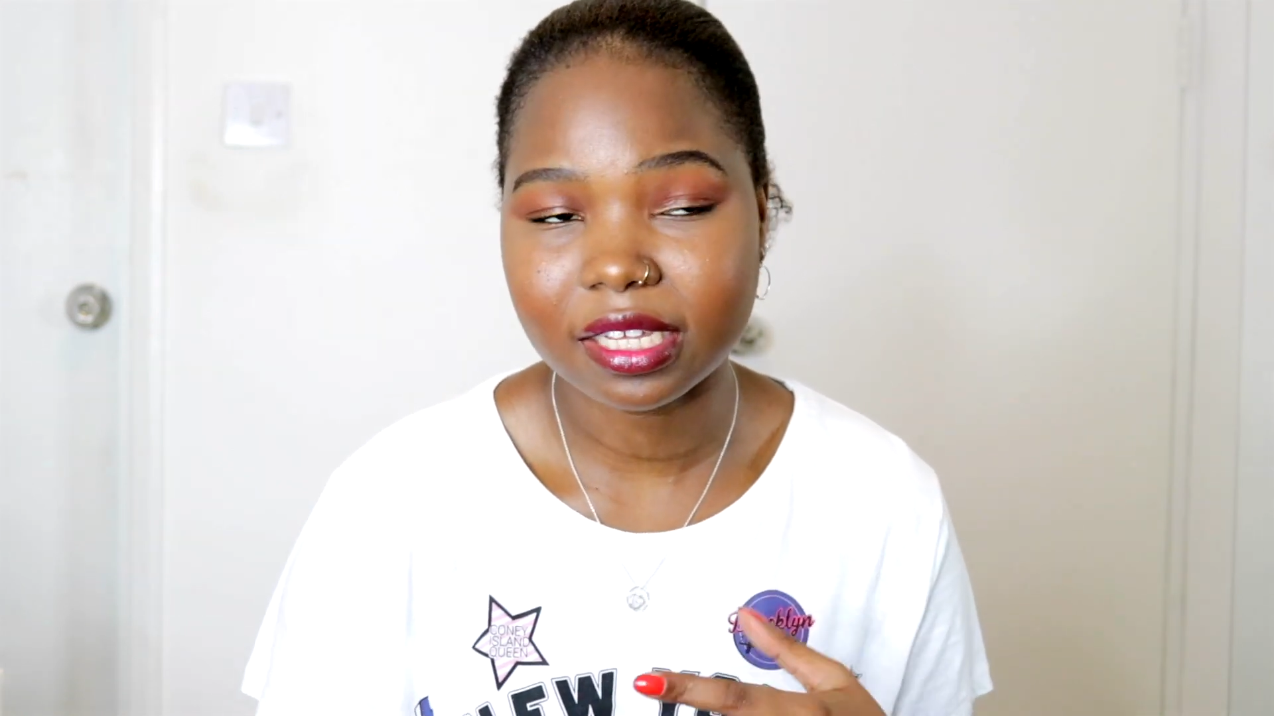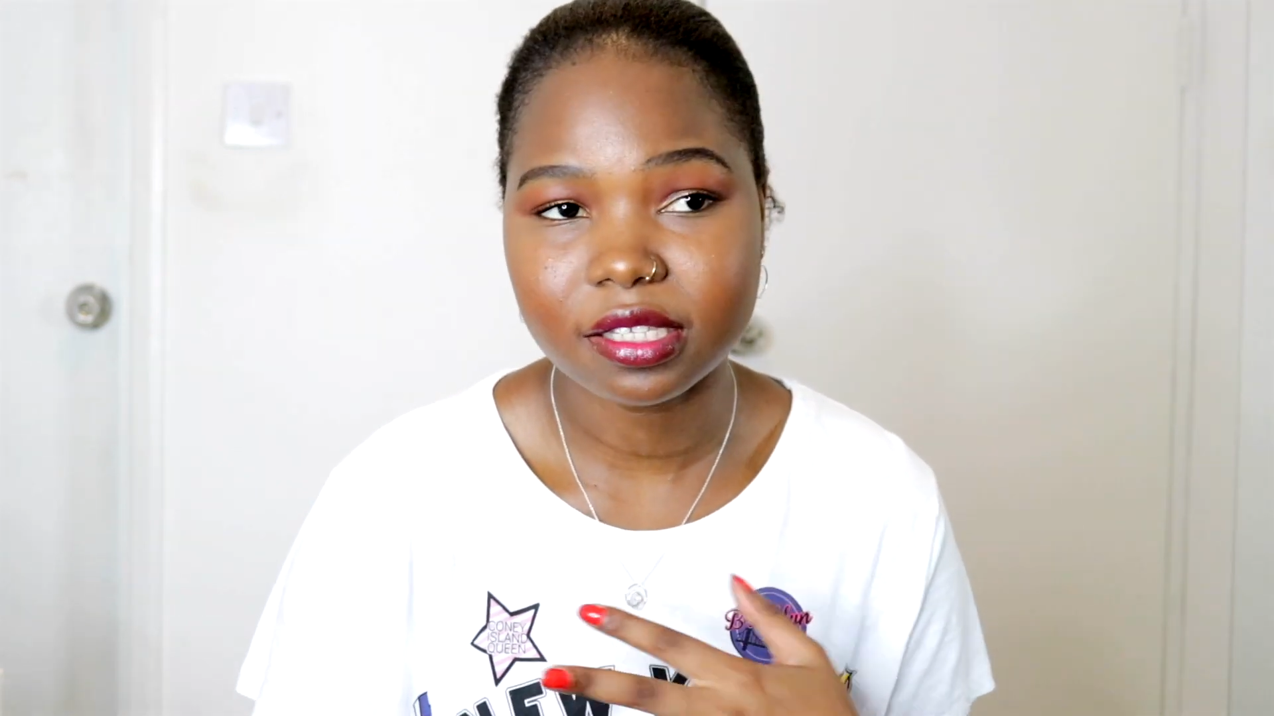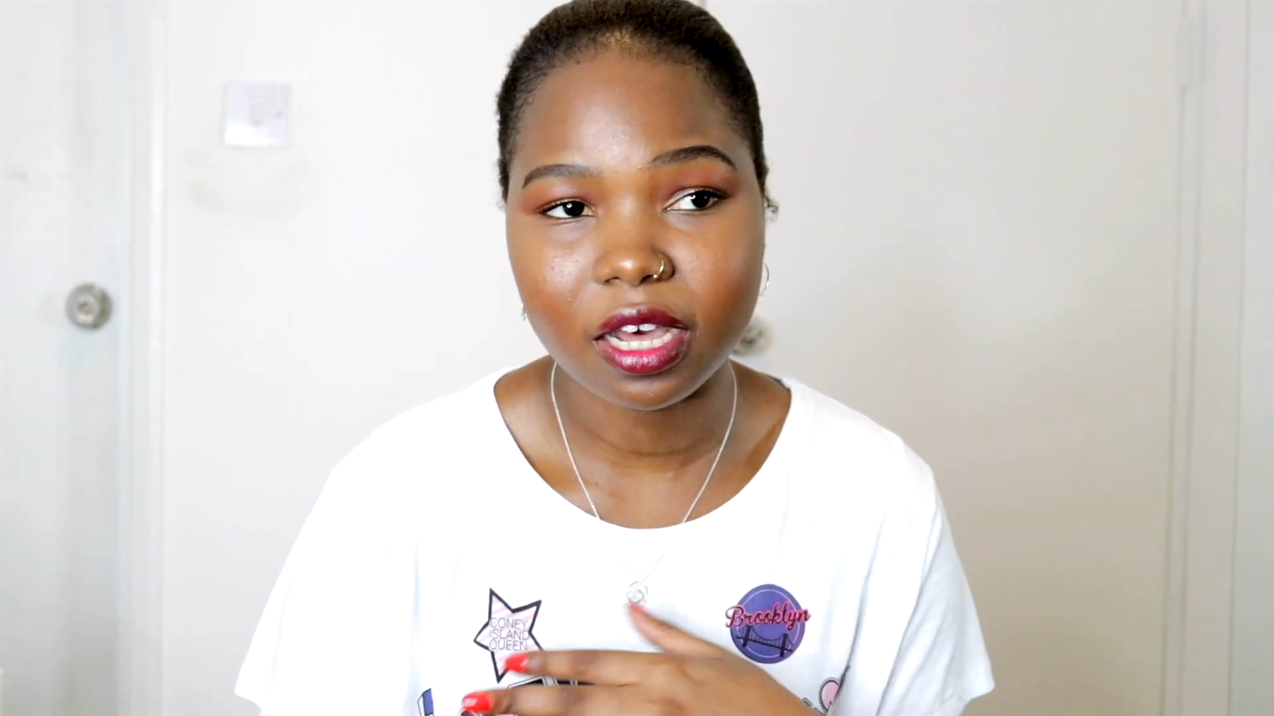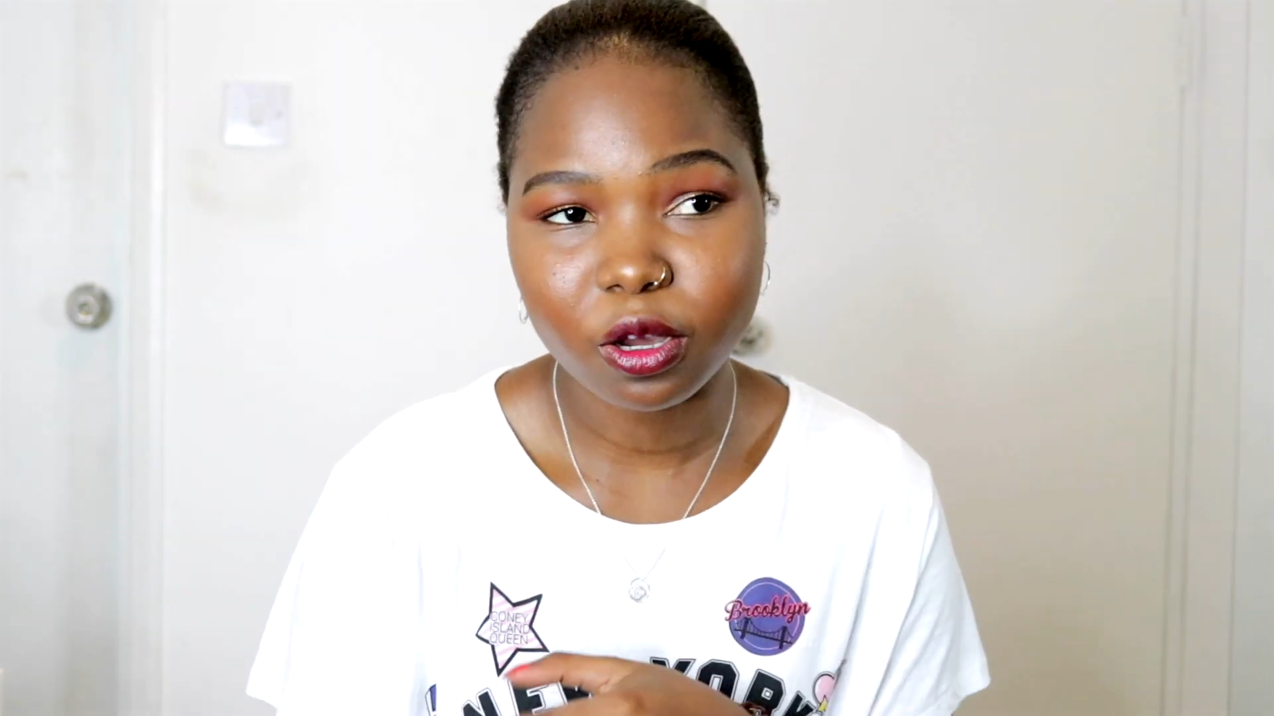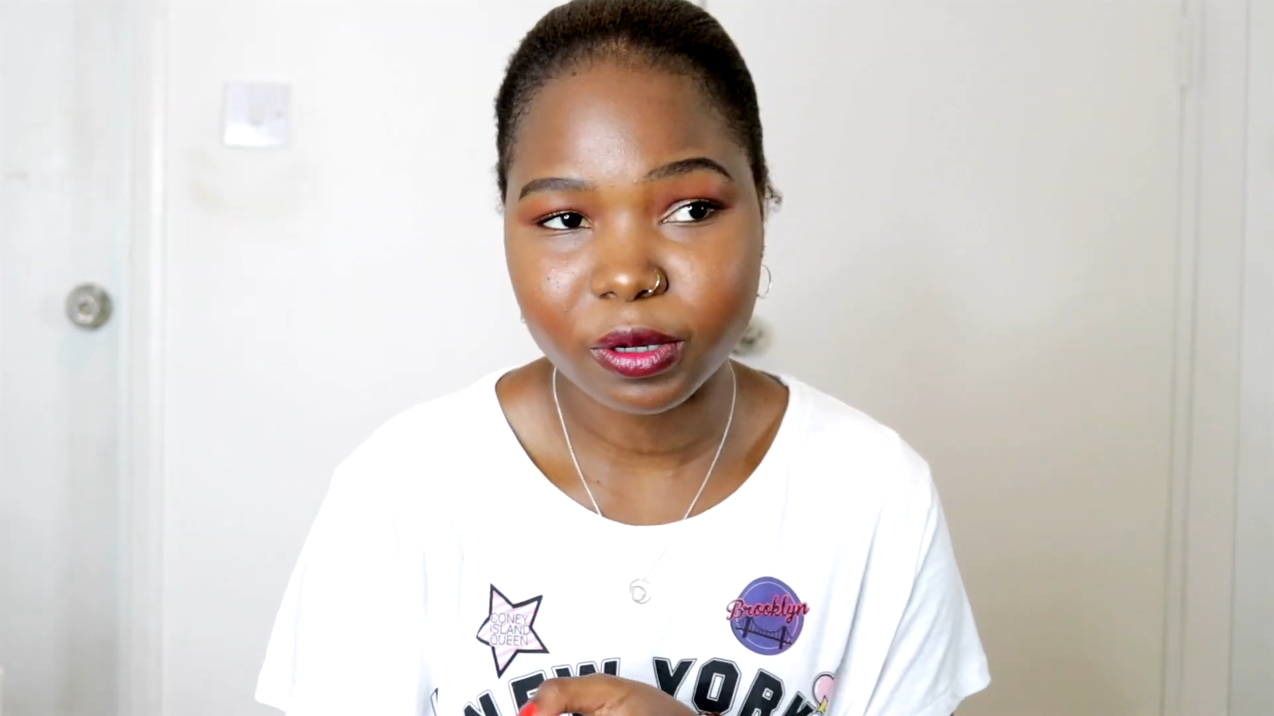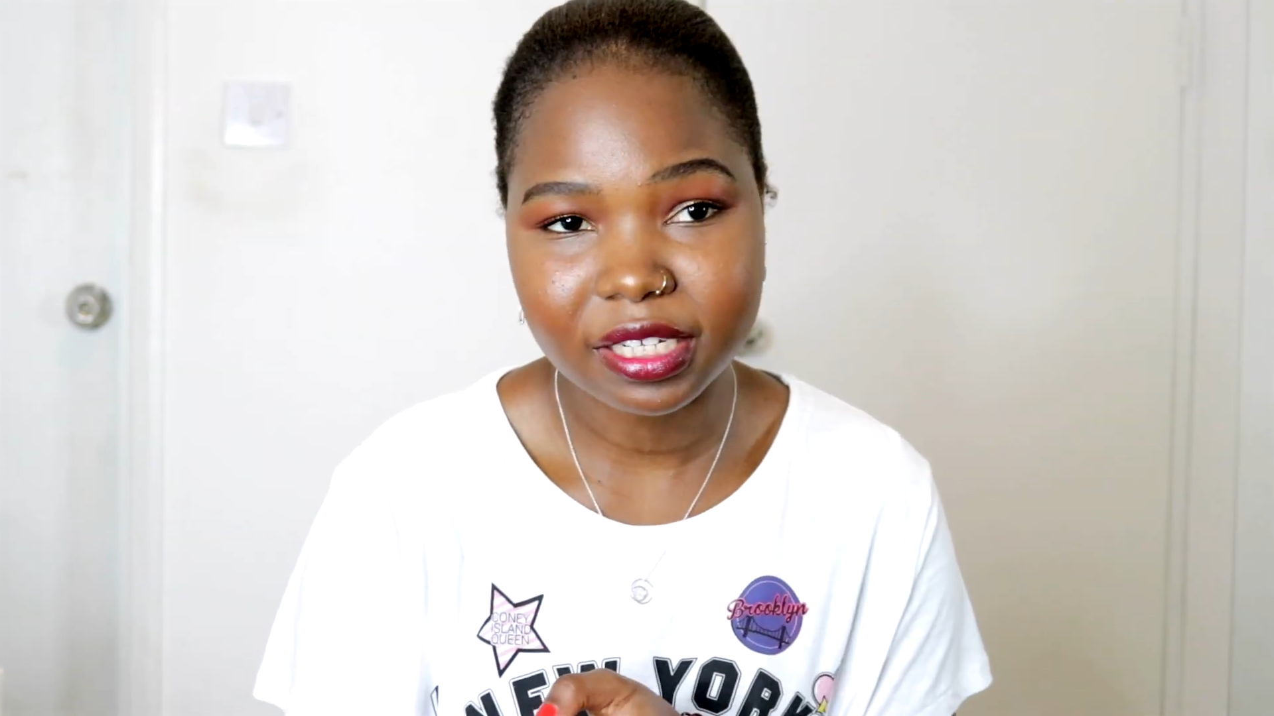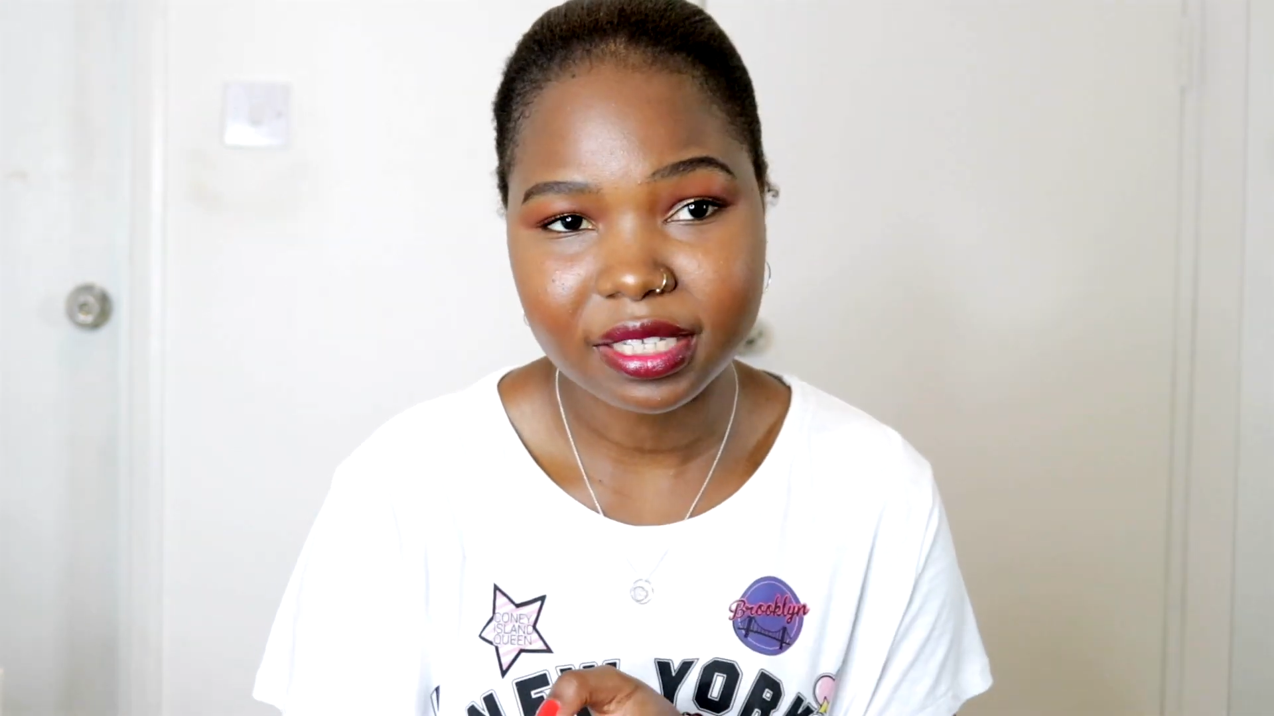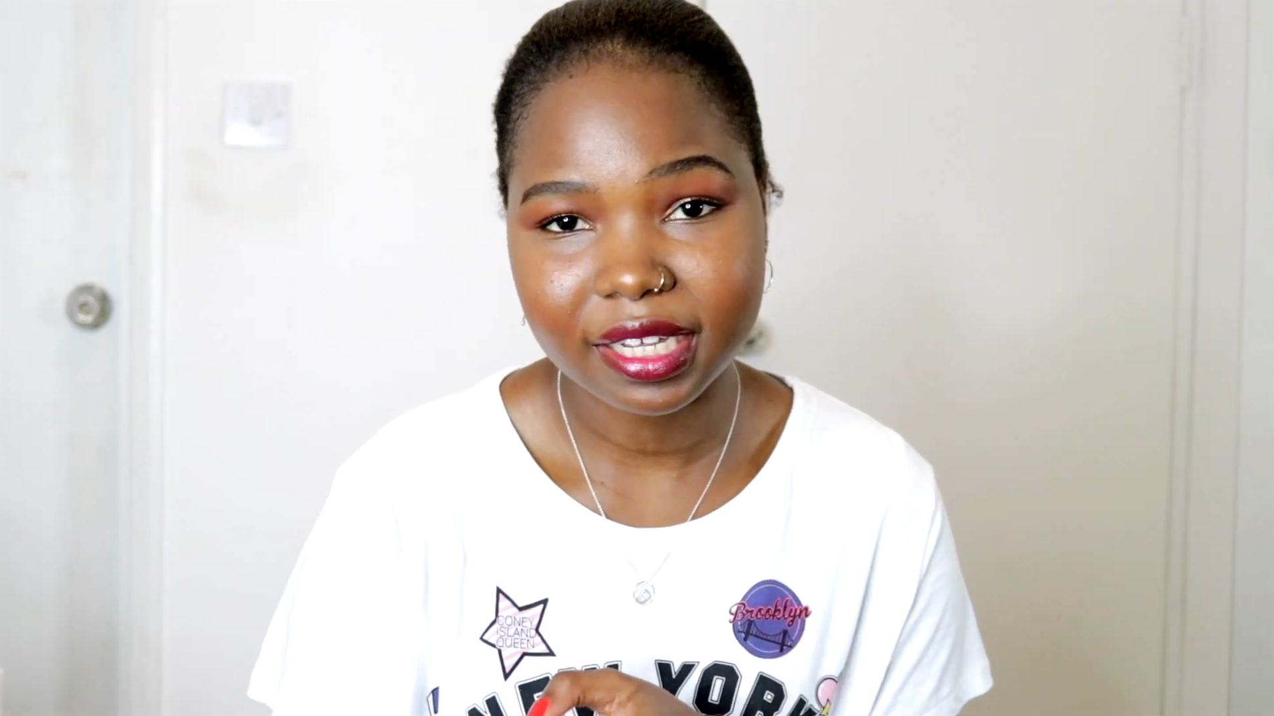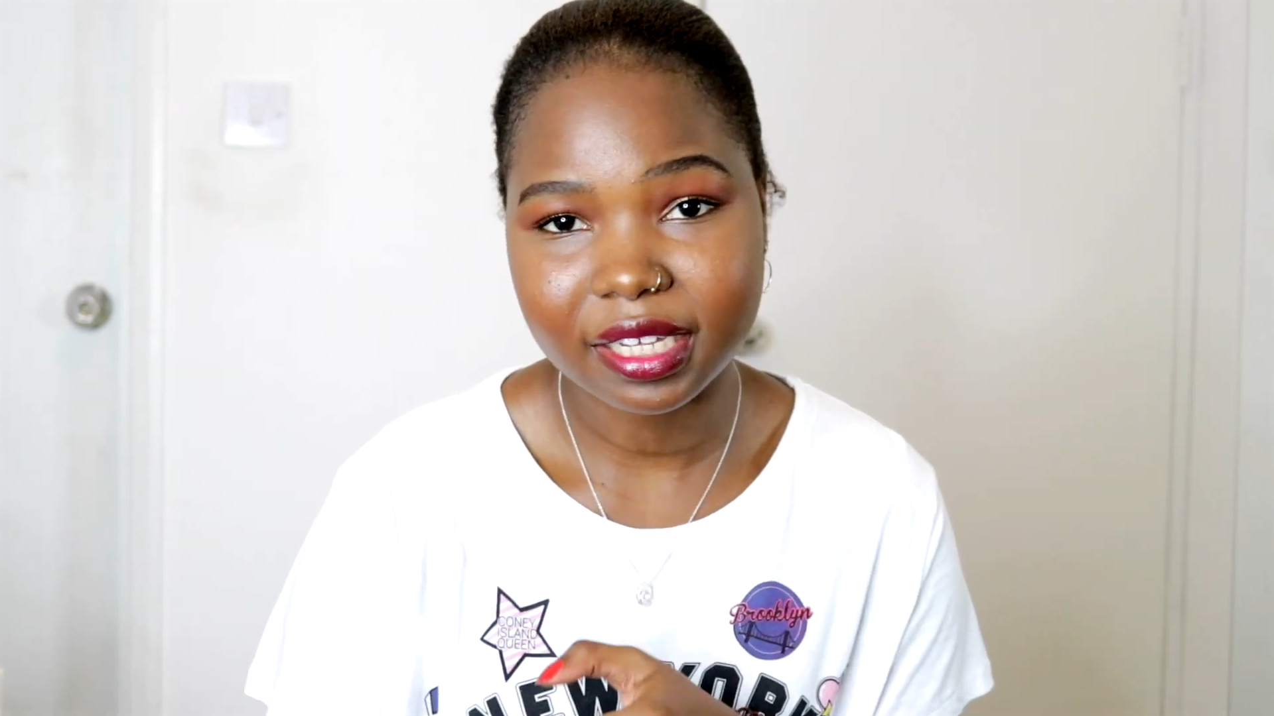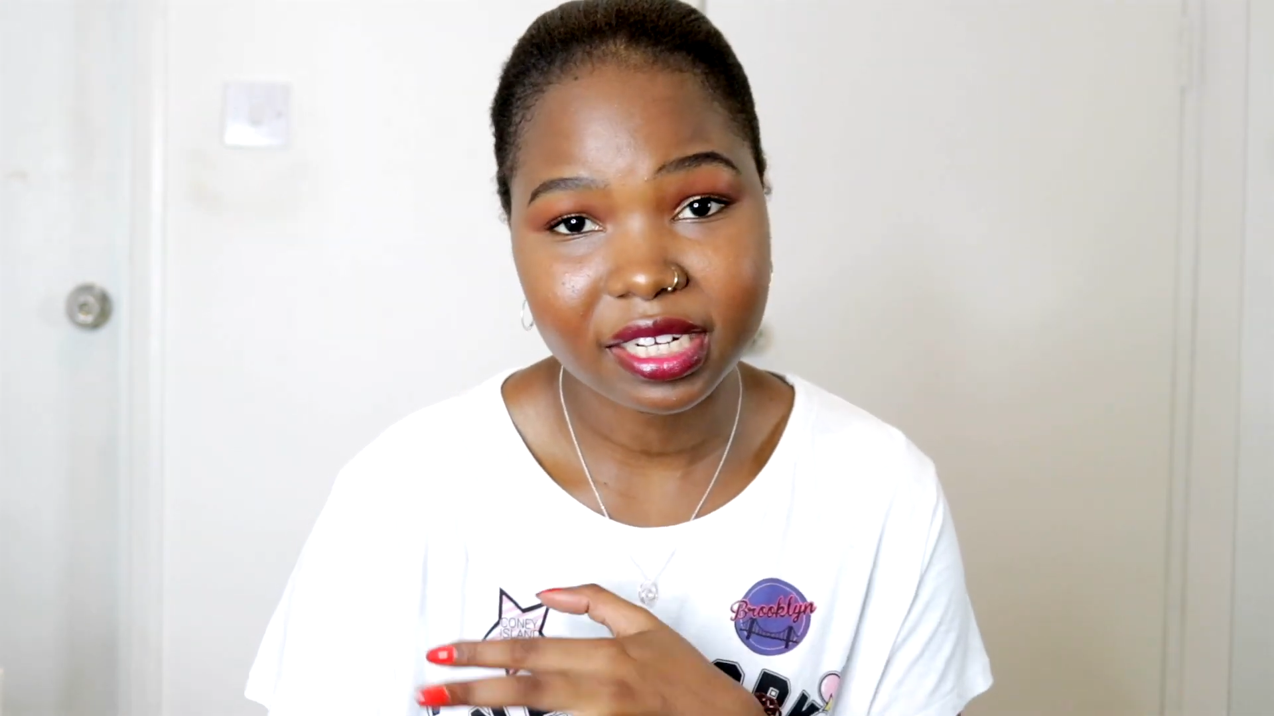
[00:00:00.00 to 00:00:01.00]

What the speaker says: It's always like